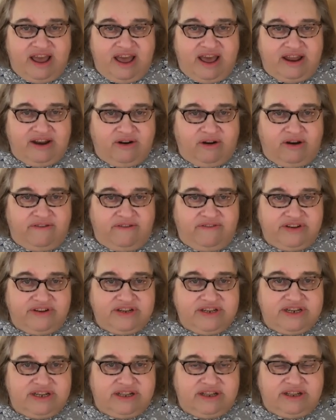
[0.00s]
and
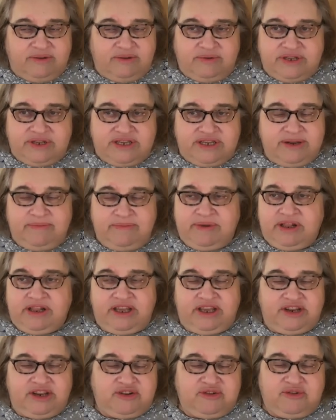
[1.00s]
often dealing with
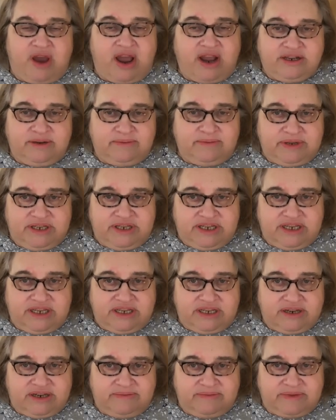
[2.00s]
seemingly intractable
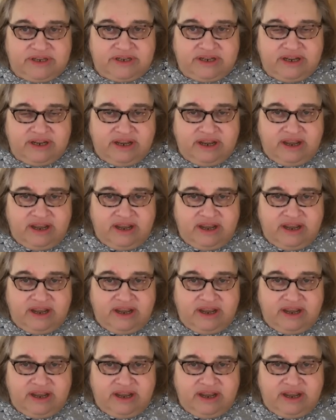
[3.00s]
systems,